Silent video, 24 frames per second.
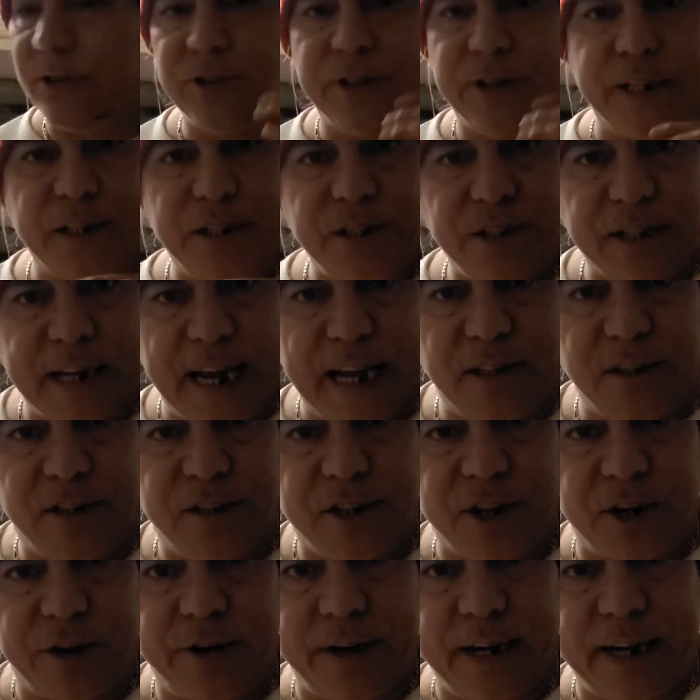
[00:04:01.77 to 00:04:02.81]
this
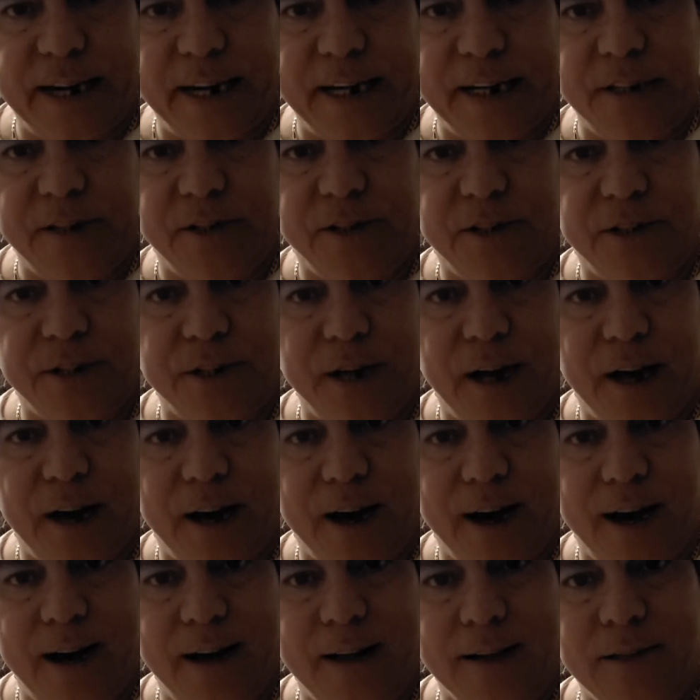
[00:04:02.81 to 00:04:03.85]
sensor is
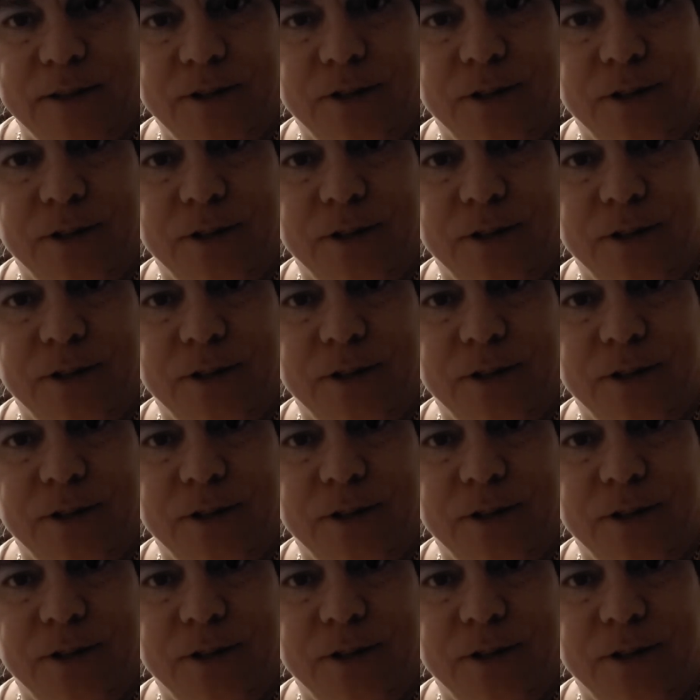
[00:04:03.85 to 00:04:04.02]
the